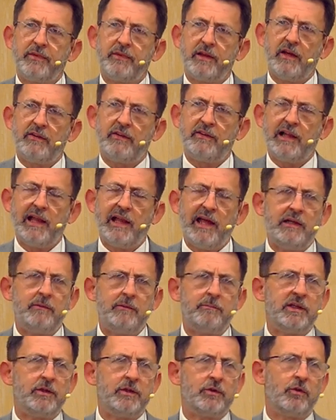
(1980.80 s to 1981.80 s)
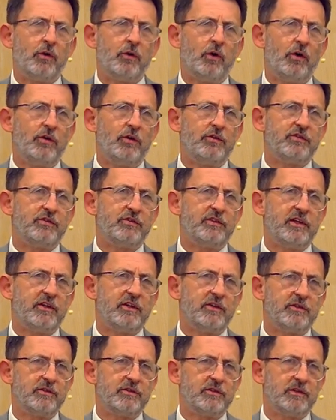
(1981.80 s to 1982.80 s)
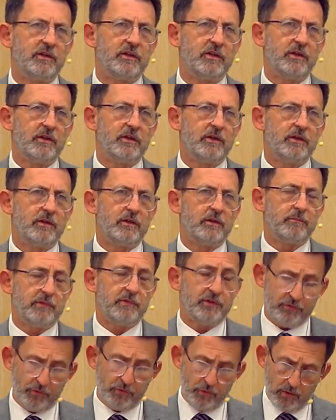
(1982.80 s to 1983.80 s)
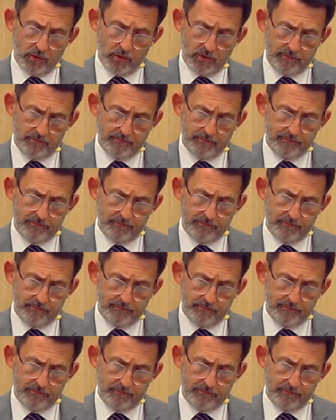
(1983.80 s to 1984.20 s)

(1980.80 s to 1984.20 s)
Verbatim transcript: had the line been crossed years before?